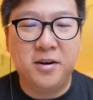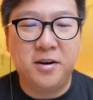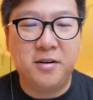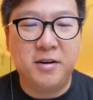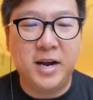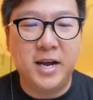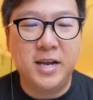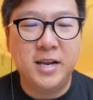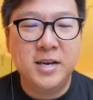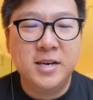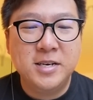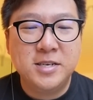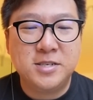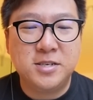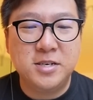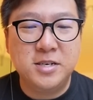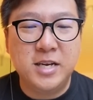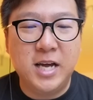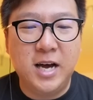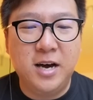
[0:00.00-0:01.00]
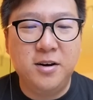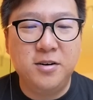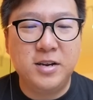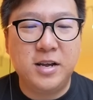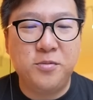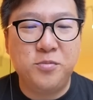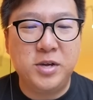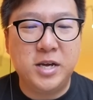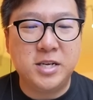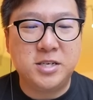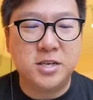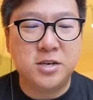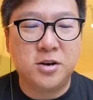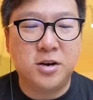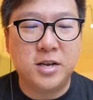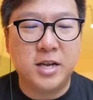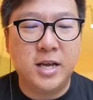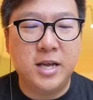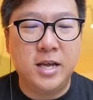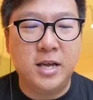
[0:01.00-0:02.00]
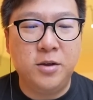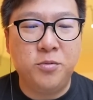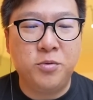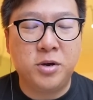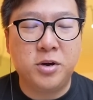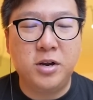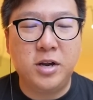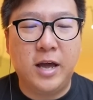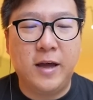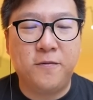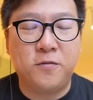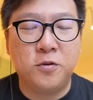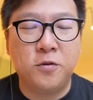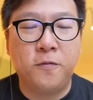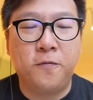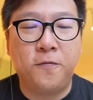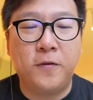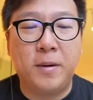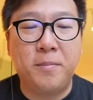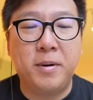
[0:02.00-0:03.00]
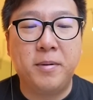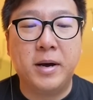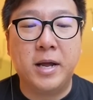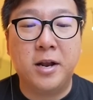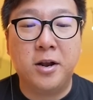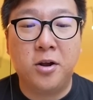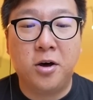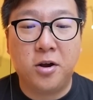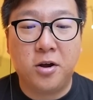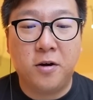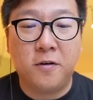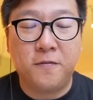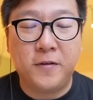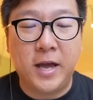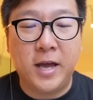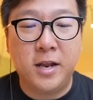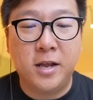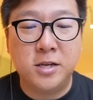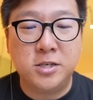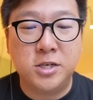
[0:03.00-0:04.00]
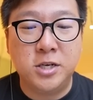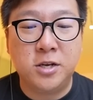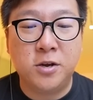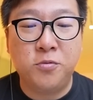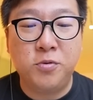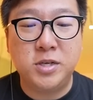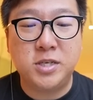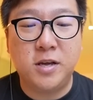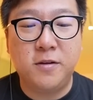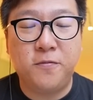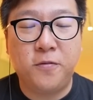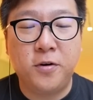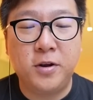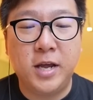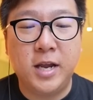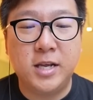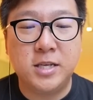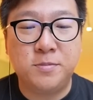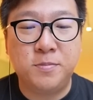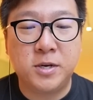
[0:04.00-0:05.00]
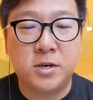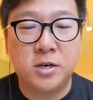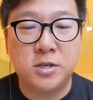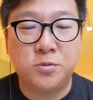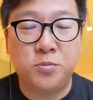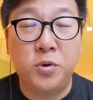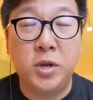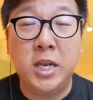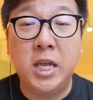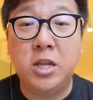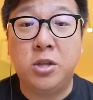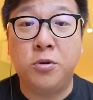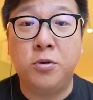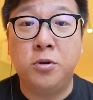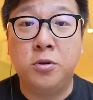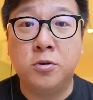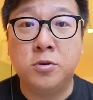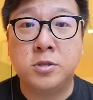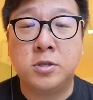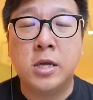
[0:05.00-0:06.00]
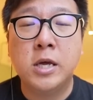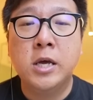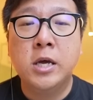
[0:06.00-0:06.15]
Alright, so now that we actually got that in, we're gonna have to farm up a lot of energy. The reason for that is because we need to use